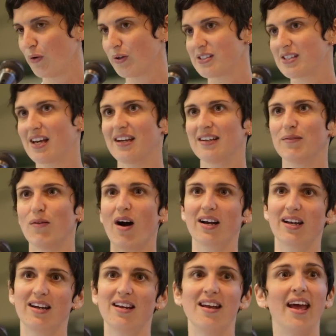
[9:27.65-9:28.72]
know, it's like
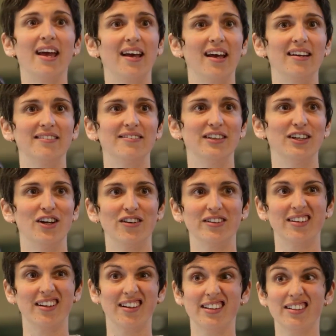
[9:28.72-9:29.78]
walking in naked. You know,
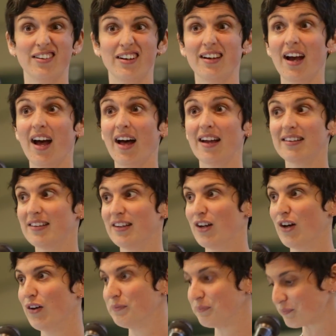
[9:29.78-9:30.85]
it's like this is what you got. You
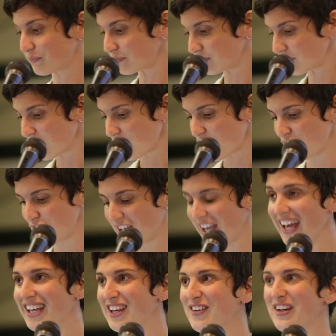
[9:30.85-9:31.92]
know, you
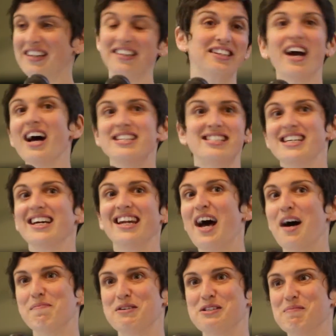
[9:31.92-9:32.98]
can't you can gussy it
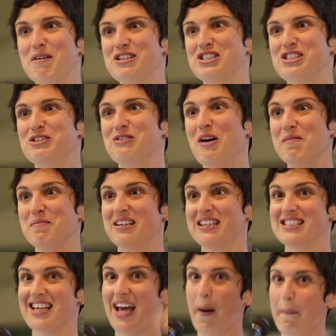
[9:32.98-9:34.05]
up as much as you want, but
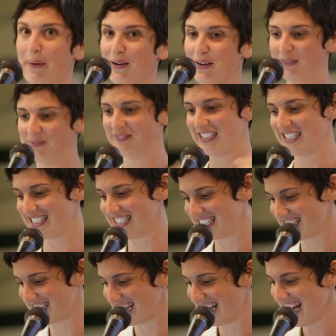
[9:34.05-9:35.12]
it's like boom, this
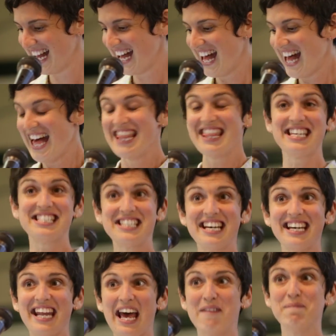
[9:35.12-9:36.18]
is this is
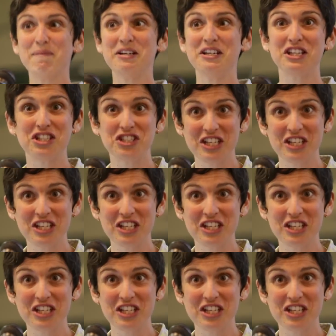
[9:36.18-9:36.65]
it. Haven't been to the